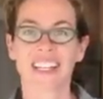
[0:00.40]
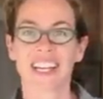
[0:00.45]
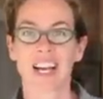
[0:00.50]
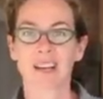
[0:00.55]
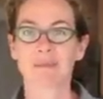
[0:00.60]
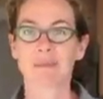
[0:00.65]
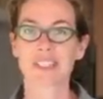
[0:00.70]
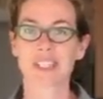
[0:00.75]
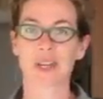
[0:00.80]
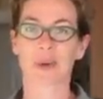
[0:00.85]

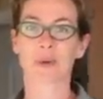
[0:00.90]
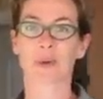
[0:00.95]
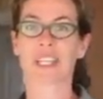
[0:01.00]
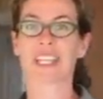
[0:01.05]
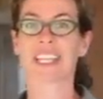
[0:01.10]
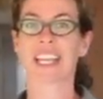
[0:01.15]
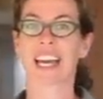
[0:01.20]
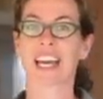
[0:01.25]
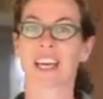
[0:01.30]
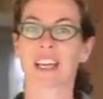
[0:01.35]
I'm
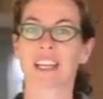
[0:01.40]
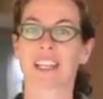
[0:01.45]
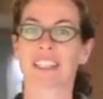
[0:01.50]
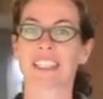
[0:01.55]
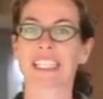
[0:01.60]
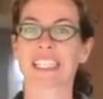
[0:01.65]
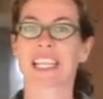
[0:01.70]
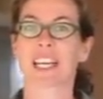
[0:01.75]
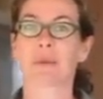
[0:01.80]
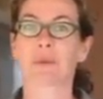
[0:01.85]
Zoe,
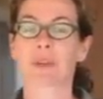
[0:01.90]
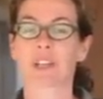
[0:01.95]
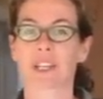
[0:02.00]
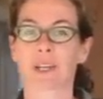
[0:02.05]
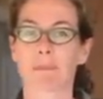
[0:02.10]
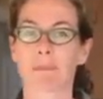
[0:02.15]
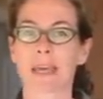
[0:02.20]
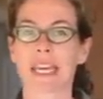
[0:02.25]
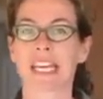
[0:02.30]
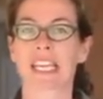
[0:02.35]
and today we're going
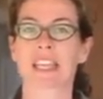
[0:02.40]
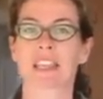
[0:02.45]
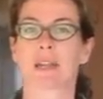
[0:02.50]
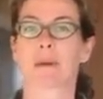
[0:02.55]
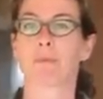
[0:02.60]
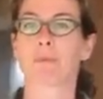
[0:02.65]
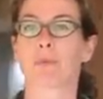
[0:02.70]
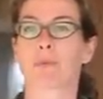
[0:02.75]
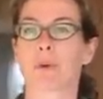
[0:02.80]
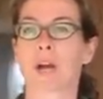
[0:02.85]
to make the
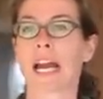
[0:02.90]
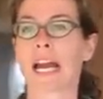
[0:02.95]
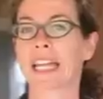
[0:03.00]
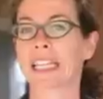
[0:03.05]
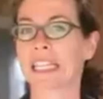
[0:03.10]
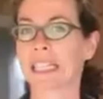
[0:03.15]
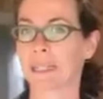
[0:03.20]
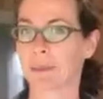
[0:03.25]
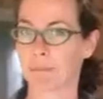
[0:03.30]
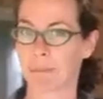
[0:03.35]

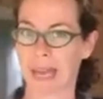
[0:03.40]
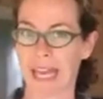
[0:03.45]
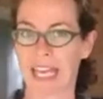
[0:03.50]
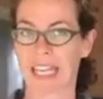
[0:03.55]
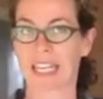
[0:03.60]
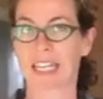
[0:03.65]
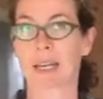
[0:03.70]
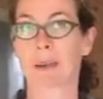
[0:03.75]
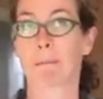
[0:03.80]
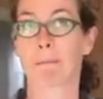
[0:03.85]
Bradley
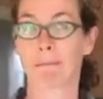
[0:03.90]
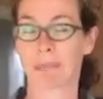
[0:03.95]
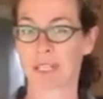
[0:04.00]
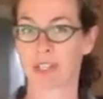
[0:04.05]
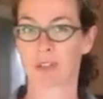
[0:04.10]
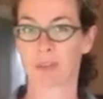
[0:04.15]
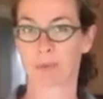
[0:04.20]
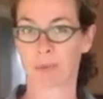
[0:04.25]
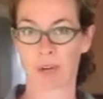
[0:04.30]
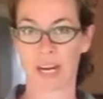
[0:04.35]
Benn
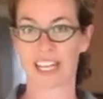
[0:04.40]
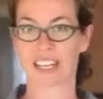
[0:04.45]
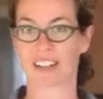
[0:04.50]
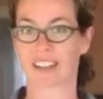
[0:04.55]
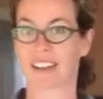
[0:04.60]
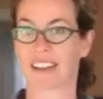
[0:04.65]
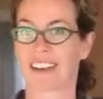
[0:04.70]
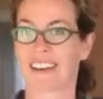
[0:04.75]
beer bread.